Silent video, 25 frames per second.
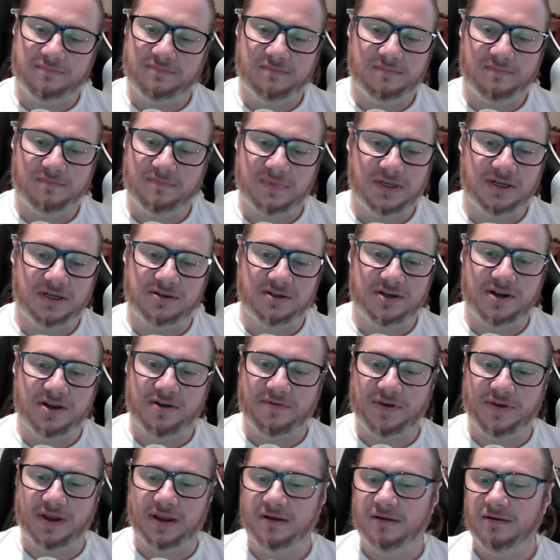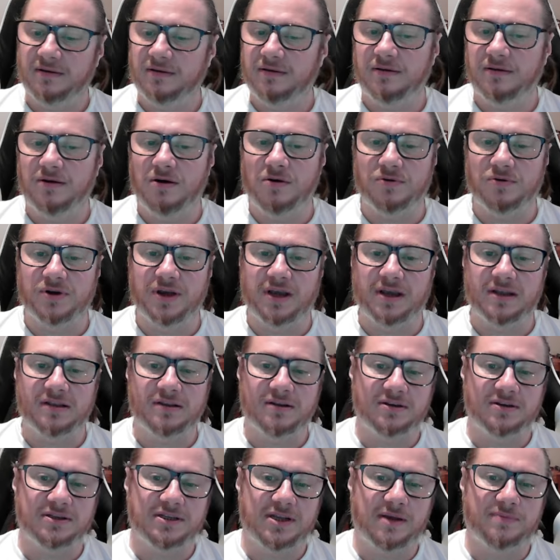there's nothing. Okay,
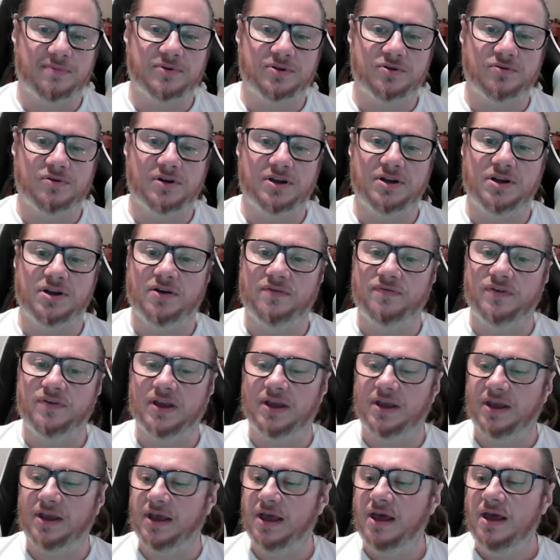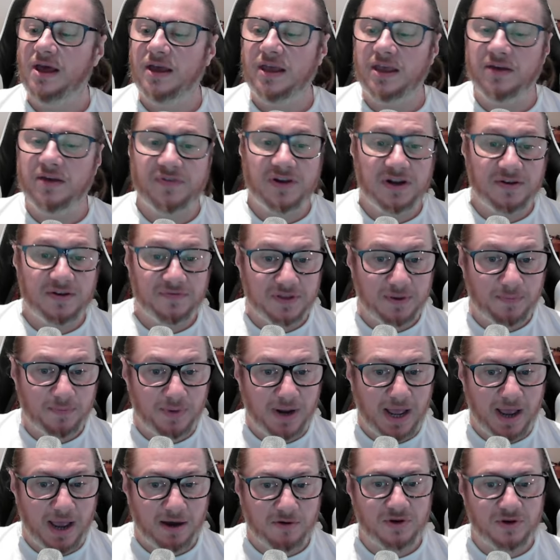there's absolutely nothing here. Even if the
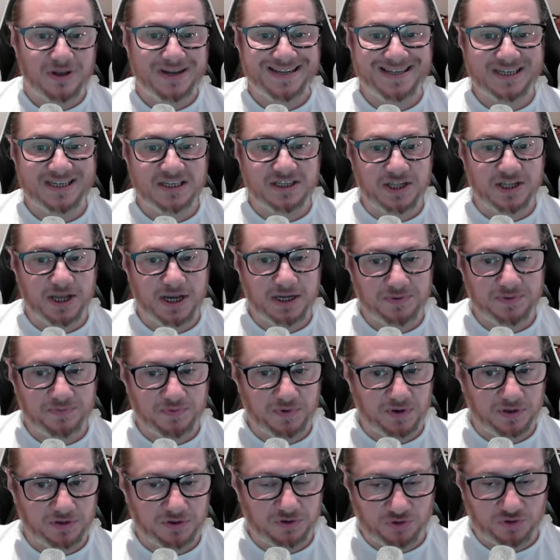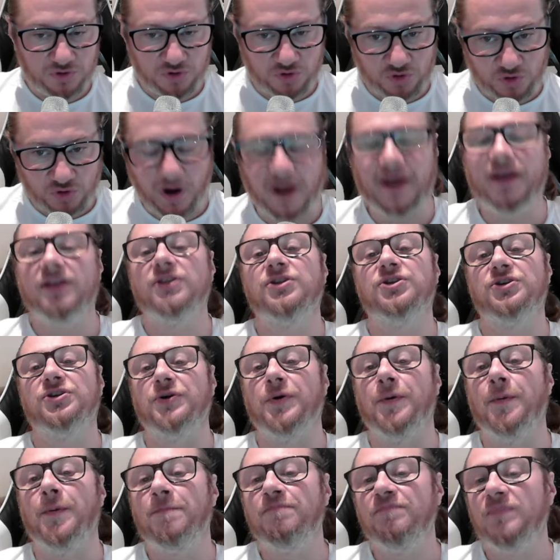black queen is desperate to try
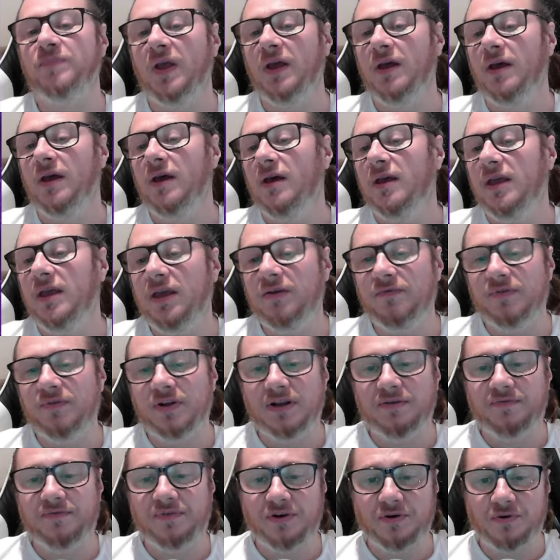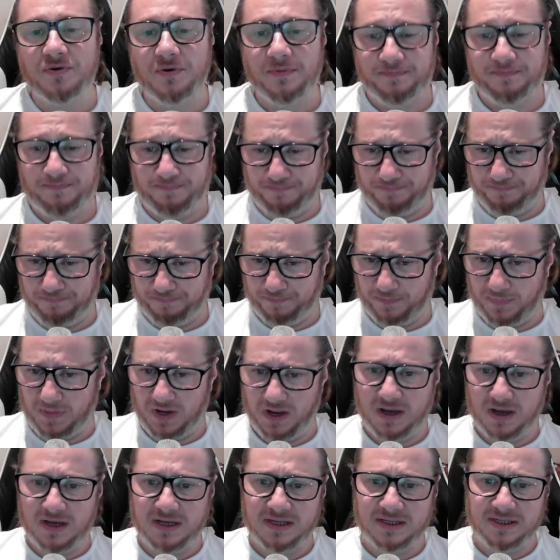to, even if you
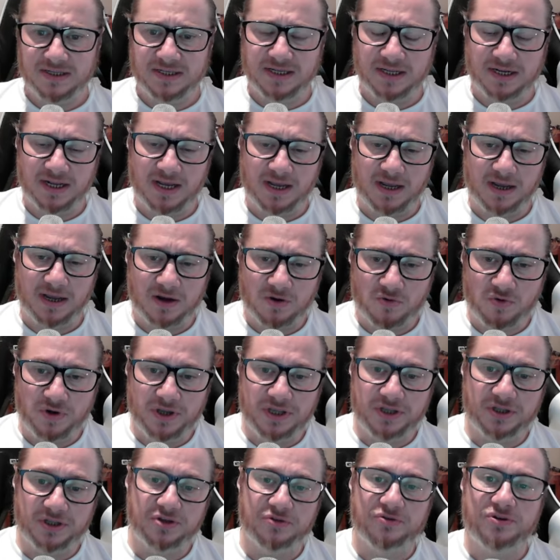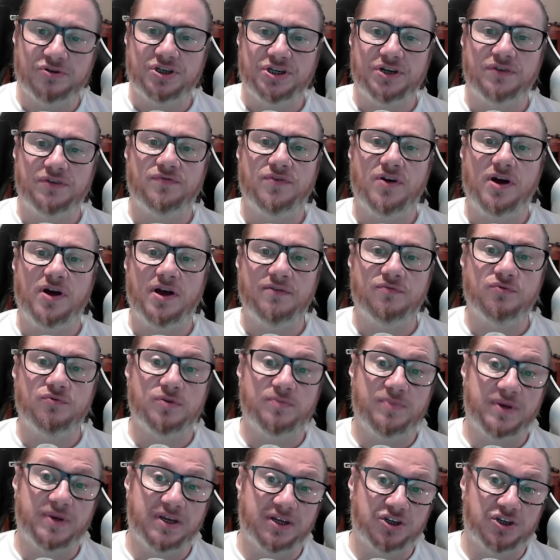consider queen to g5 would
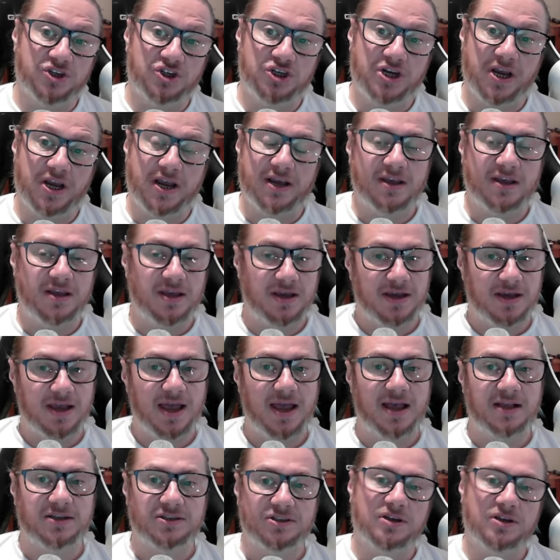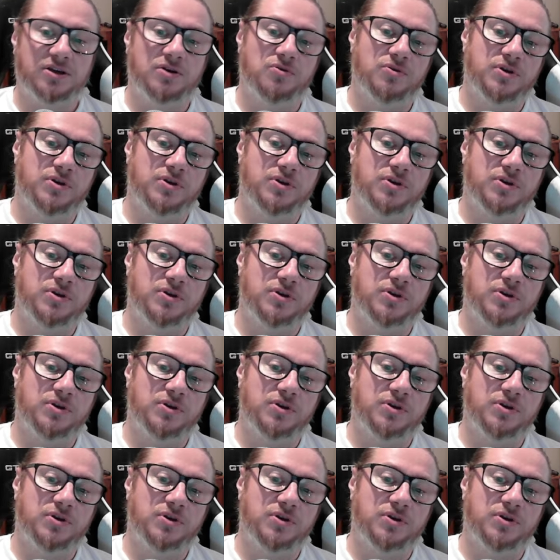be a check, It has to go in a